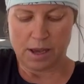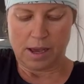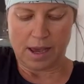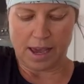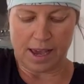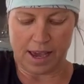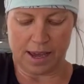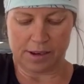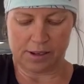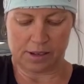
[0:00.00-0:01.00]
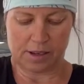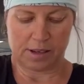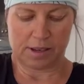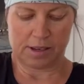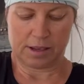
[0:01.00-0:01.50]
And
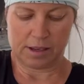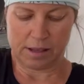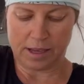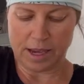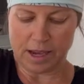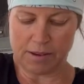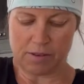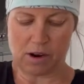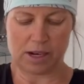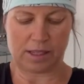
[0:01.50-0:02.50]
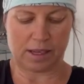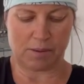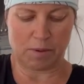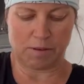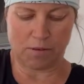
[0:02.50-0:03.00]
like I've already
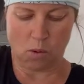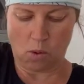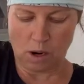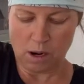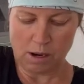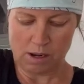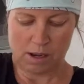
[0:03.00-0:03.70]
said before,